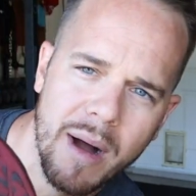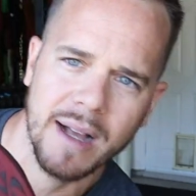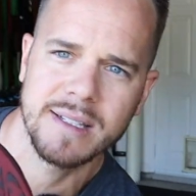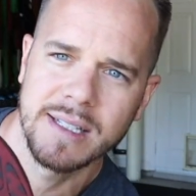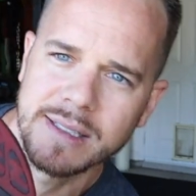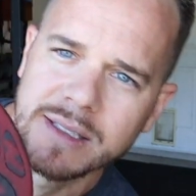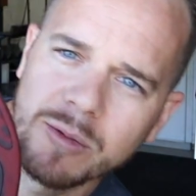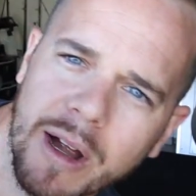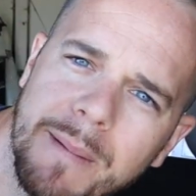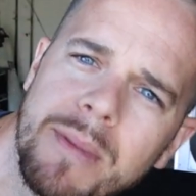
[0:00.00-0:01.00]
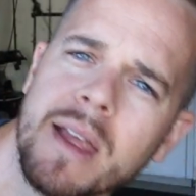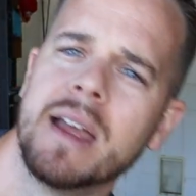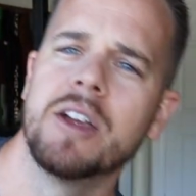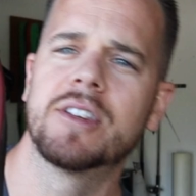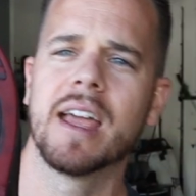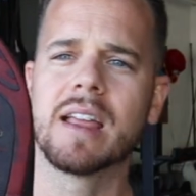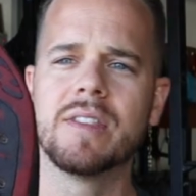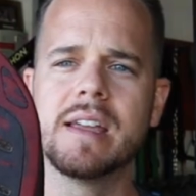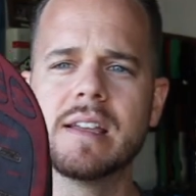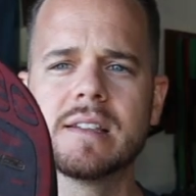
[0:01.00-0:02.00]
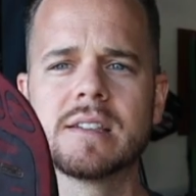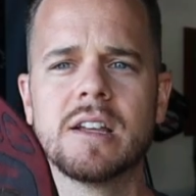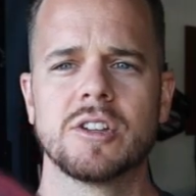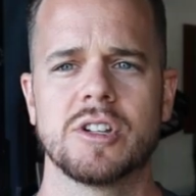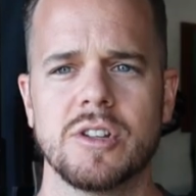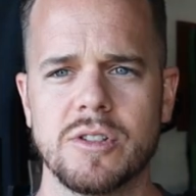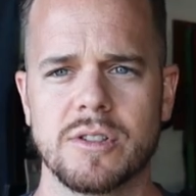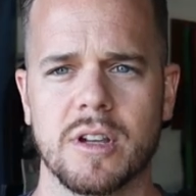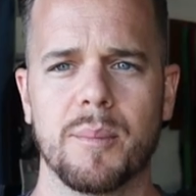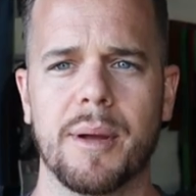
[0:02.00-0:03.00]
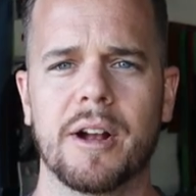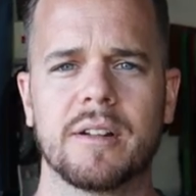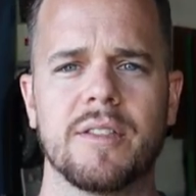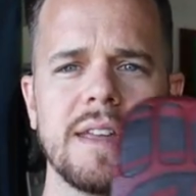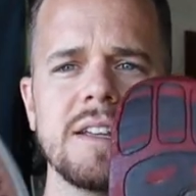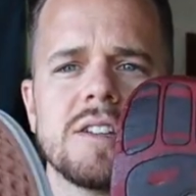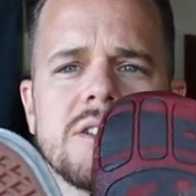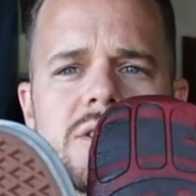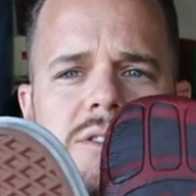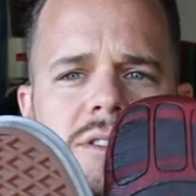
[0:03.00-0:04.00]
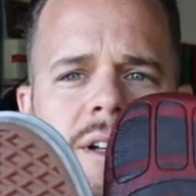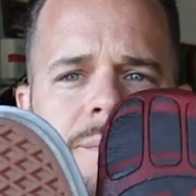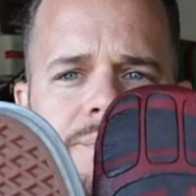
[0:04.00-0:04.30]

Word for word: box is, right? You take these shoes compared to these shoes,